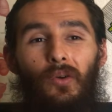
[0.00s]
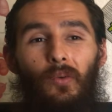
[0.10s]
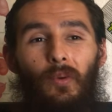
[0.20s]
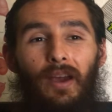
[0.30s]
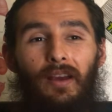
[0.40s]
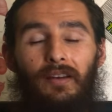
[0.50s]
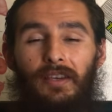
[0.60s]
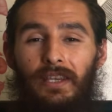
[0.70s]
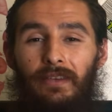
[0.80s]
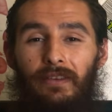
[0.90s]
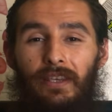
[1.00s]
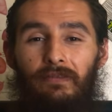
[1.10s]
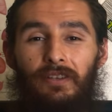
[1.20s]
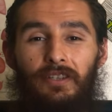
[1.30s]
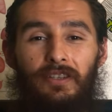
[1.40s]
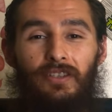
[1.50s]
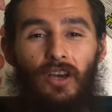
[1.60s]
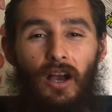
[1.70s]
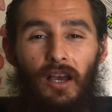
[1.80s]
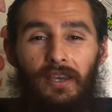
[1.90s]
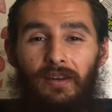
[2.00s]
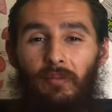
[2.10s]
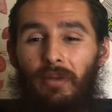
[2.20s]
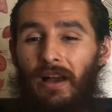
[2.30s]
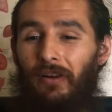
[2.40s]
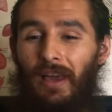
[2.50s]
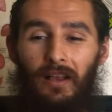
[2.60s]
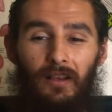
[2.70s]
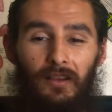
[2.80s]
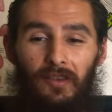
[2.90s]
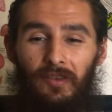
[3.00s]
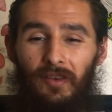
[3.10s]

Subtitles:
where even just talking about health